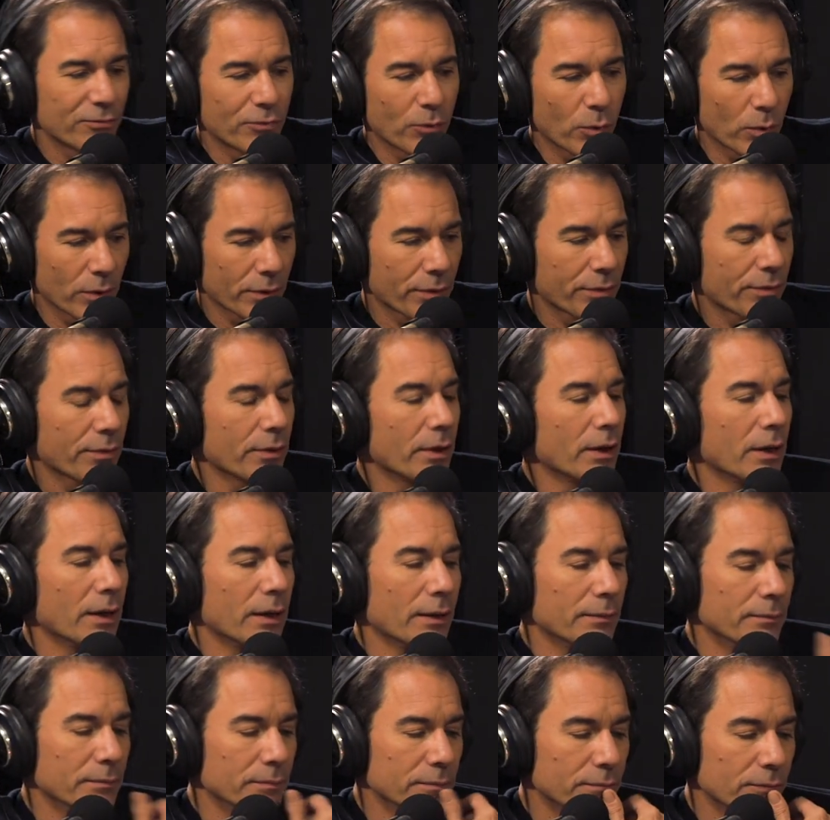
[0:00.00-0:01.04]
forth
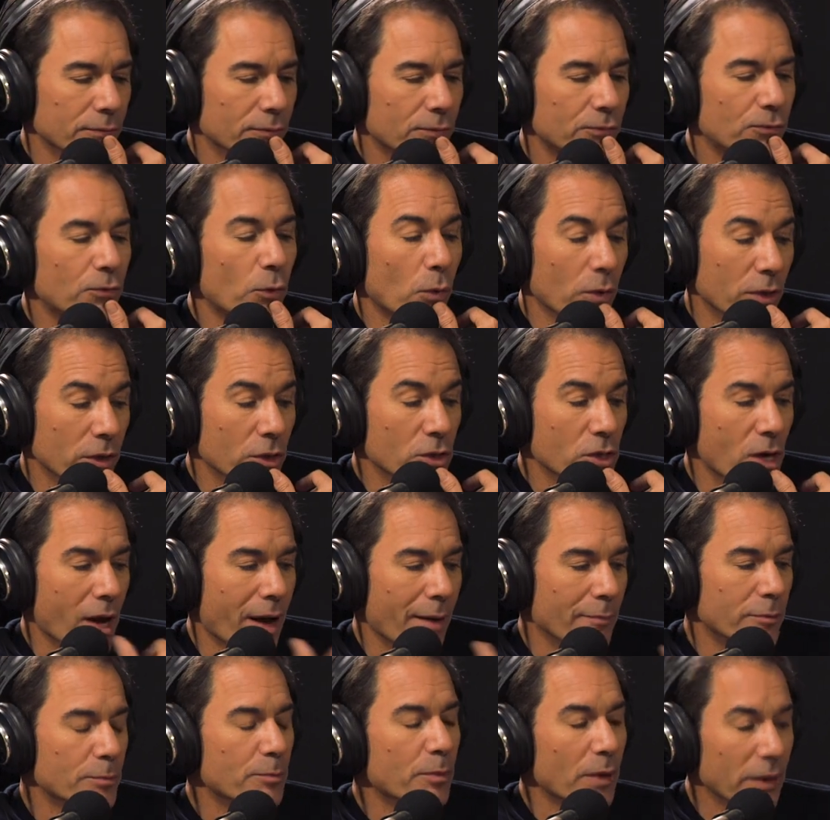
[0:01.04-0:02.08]
um, for the
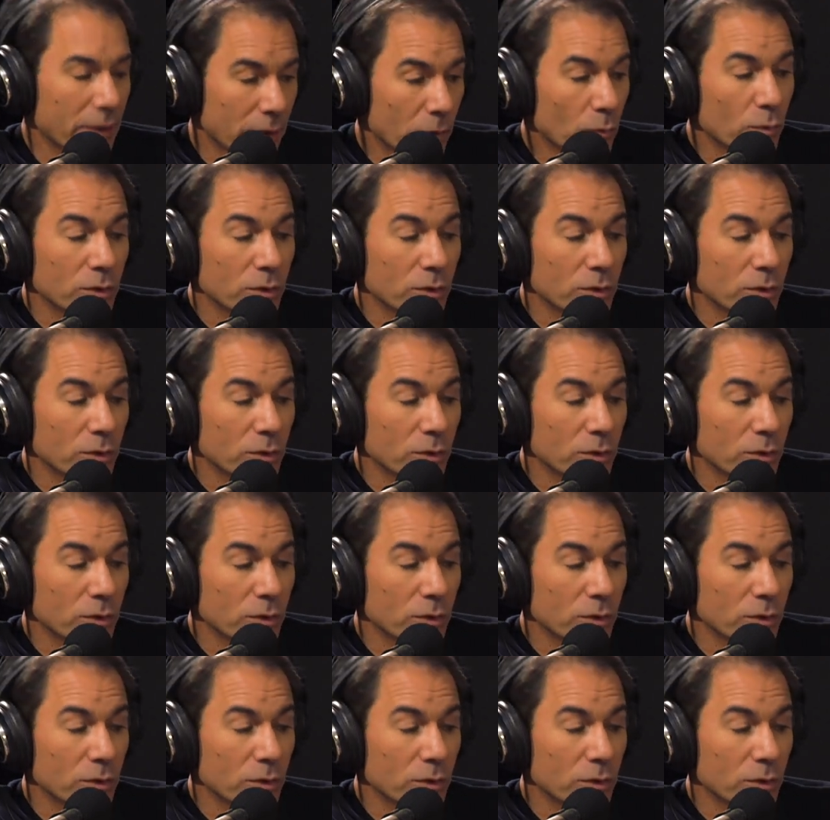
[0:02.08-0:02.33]
jobs, but there